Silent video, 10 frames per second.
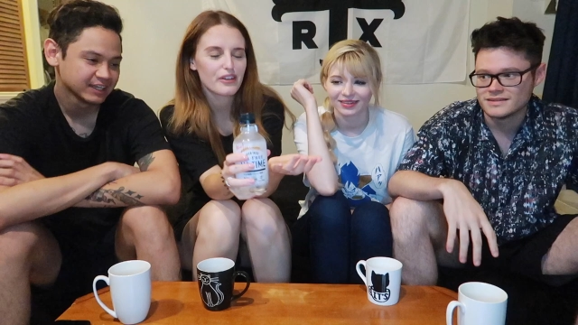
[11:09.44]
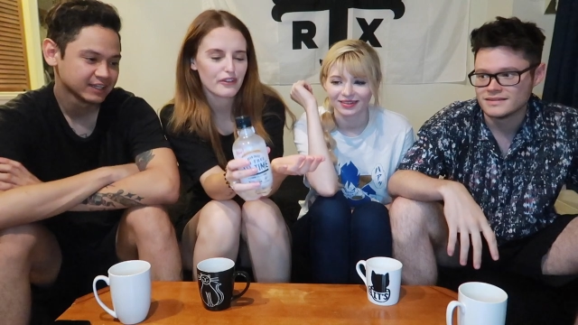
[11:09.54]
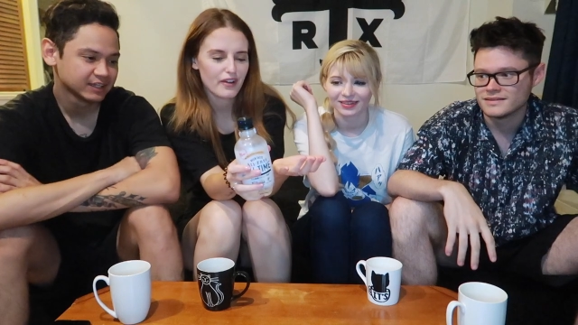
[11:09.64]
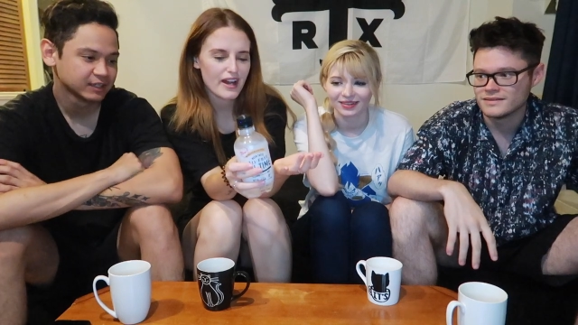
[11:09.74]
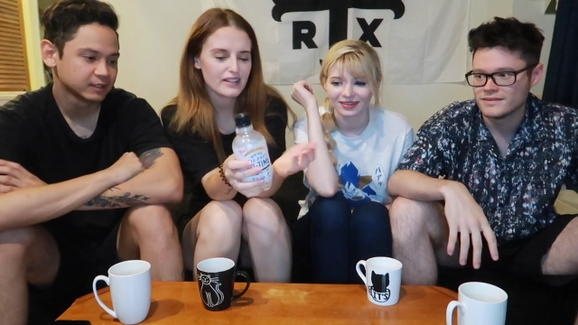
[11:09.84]
Speaker 1: though,
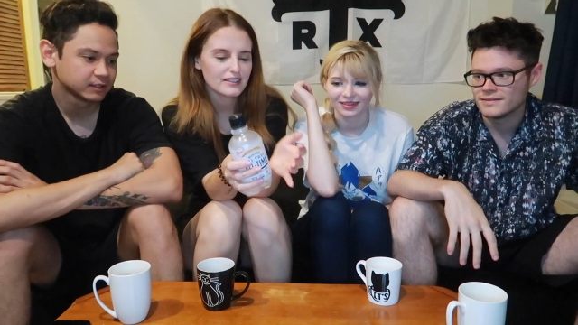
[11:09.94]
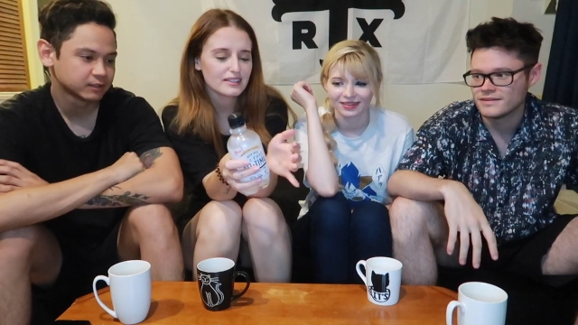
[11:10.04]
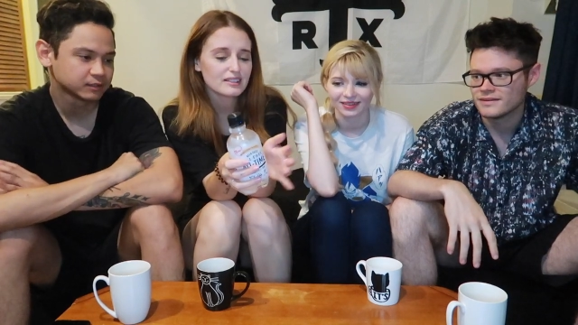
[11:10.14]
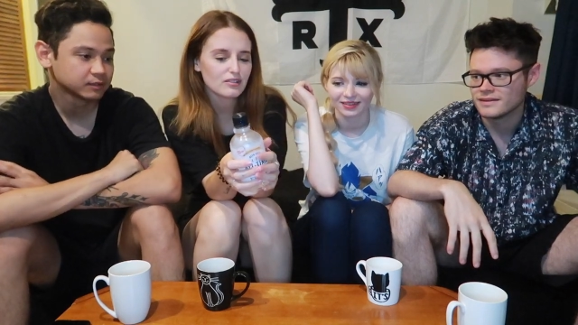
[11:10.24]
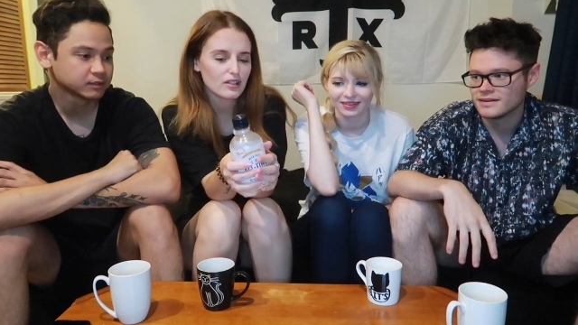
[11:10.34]
right? And this is
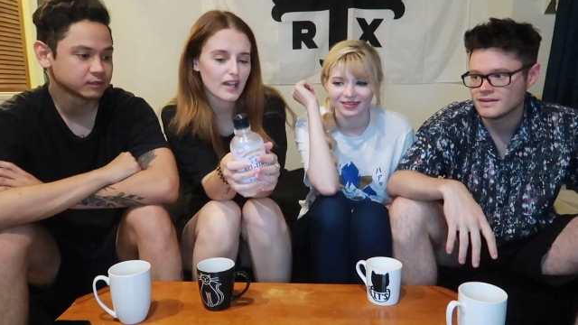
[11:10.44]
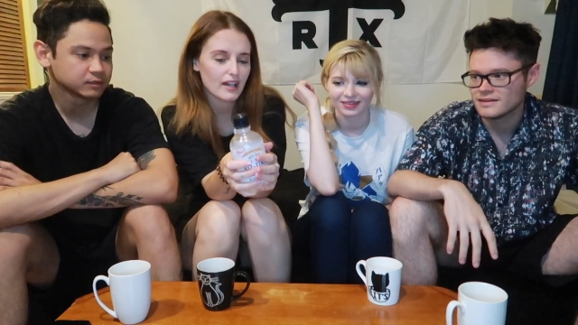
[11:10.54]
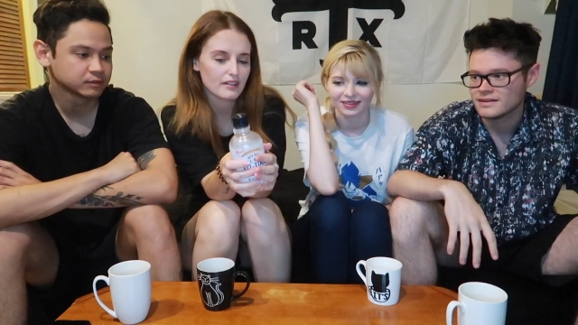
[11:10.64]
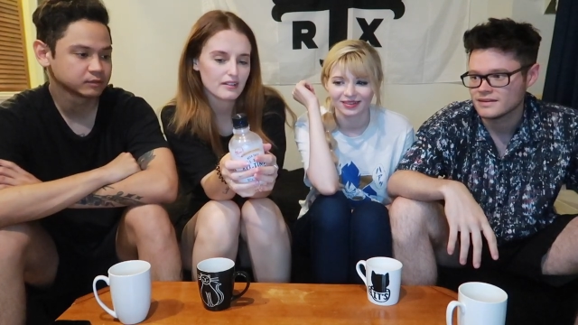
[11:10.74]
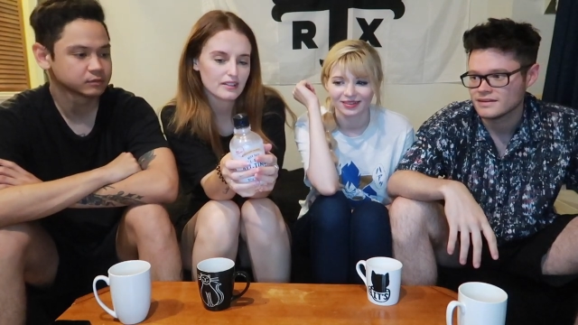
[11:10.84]
0
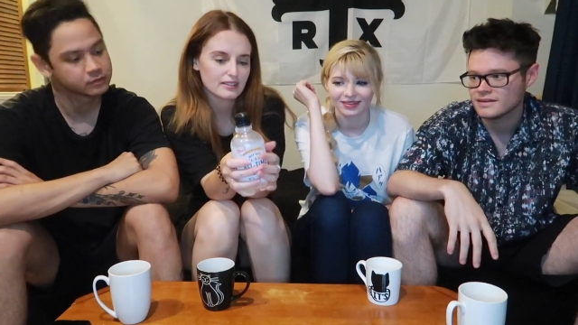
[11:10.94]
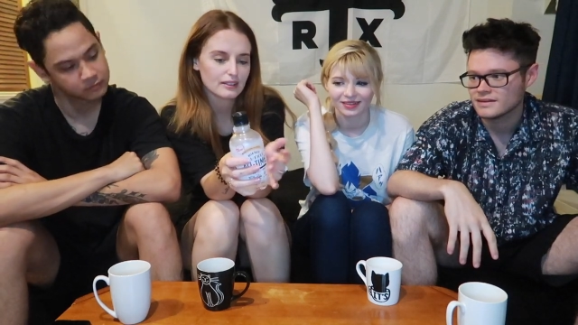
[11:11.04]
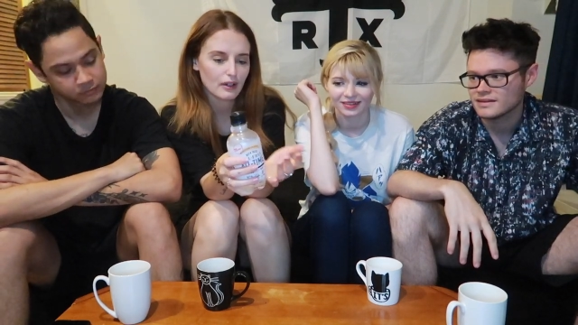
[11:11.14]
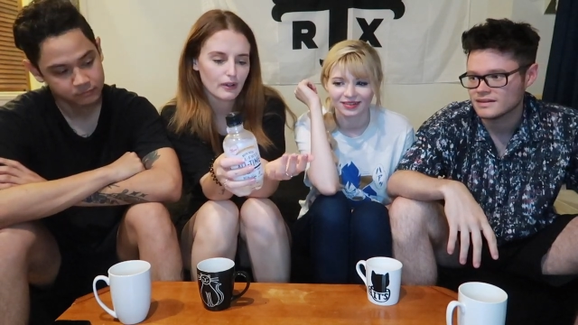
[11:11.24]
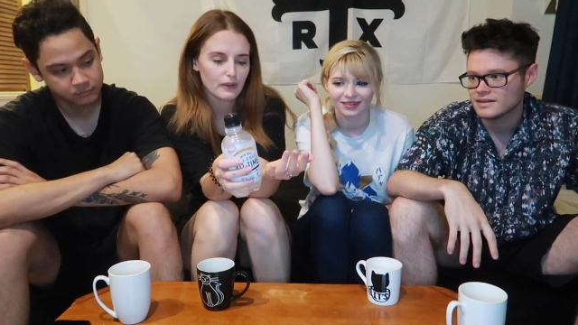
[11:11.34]
calories,
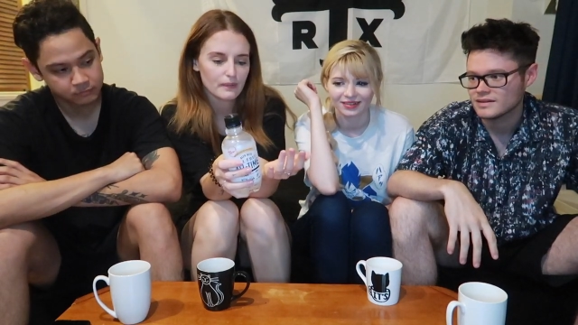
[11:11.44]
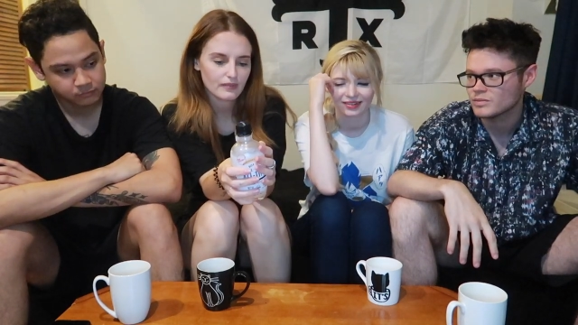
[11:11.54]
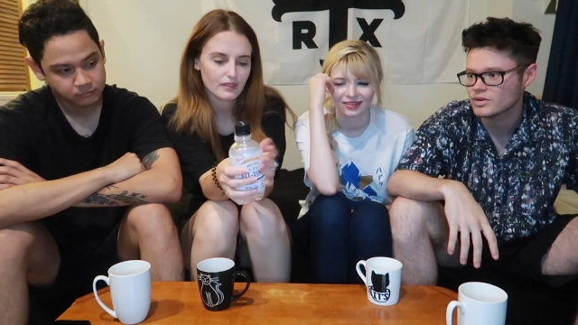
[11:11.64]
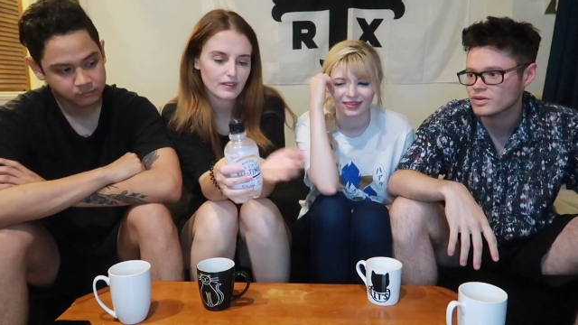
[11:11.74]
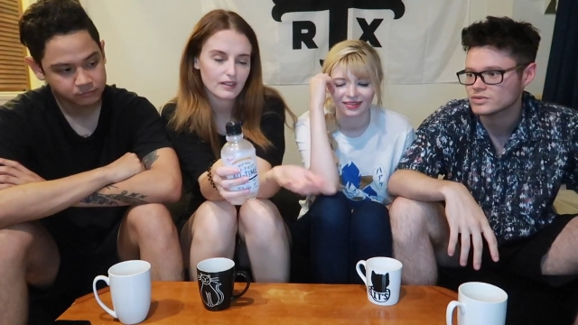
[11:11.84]
so. But
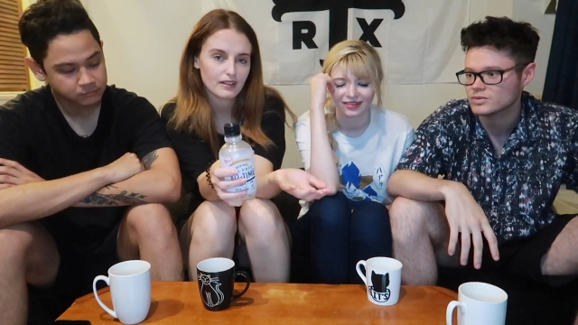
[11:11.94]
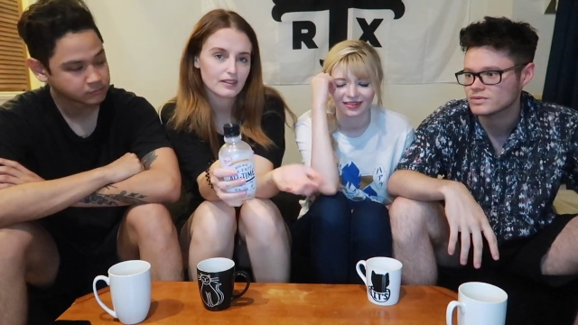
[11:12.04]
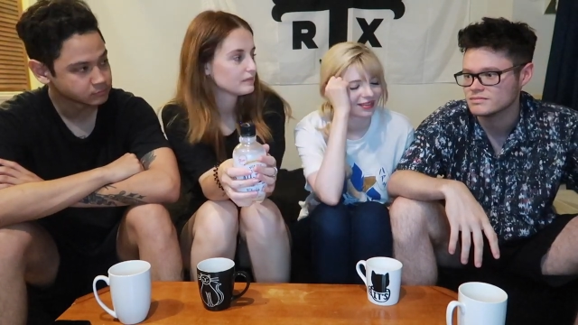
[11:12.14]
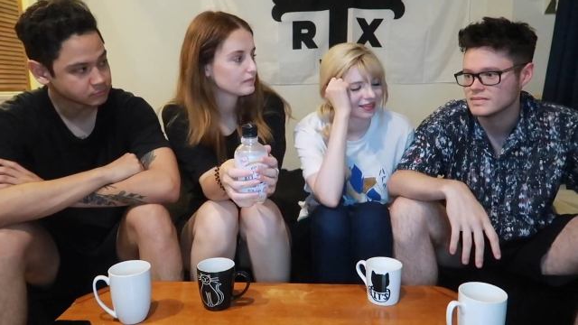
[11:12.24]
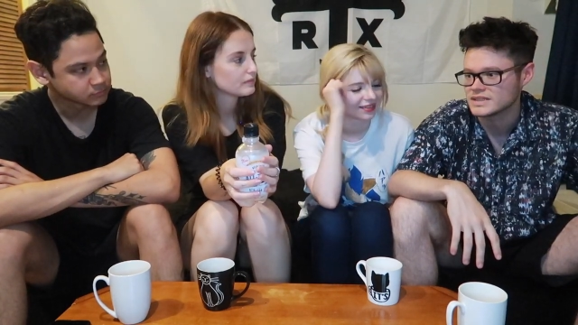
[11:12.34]
it also
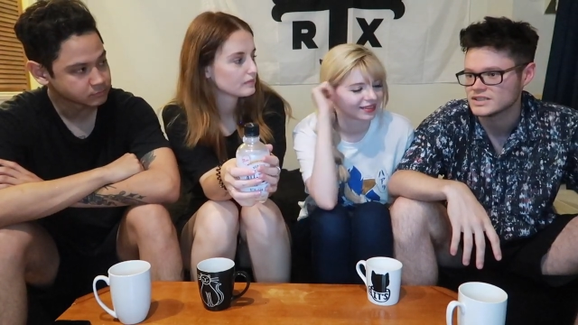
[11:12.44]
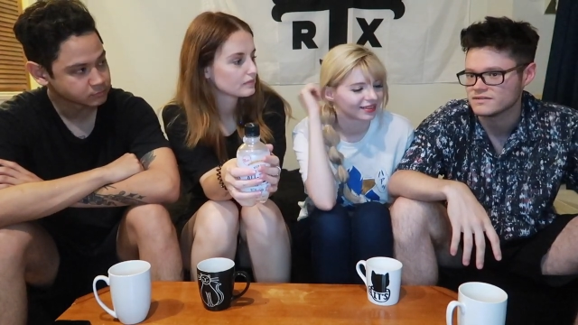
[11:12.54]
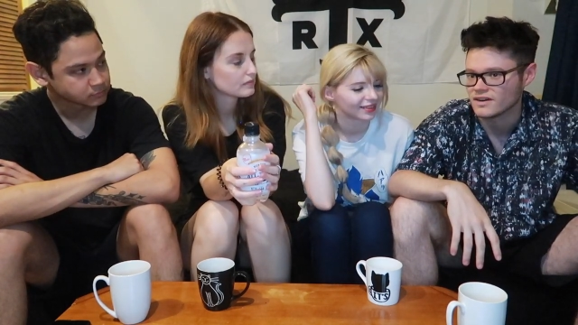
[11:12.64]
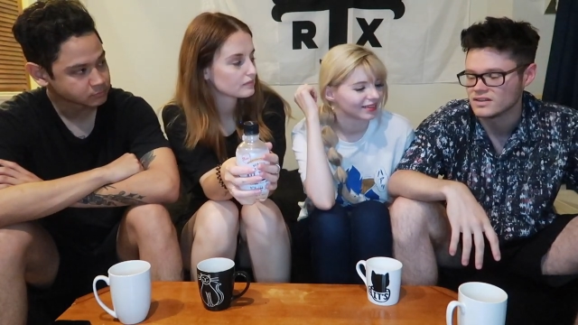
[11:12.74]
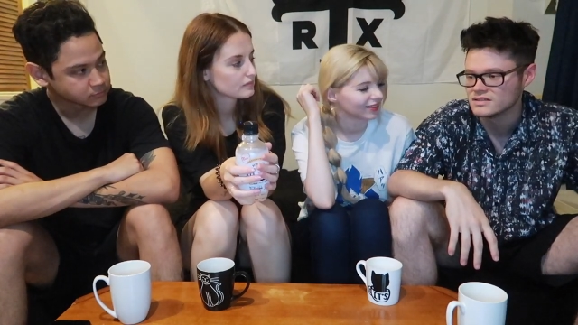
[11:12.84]
makes you
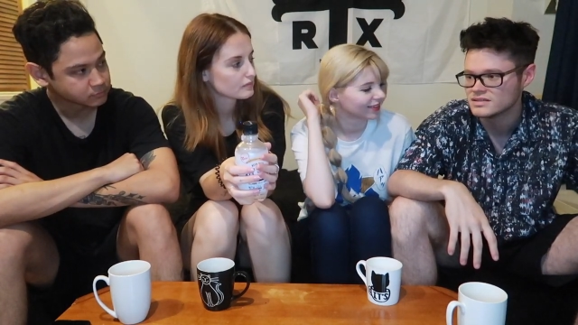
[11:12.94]
fun.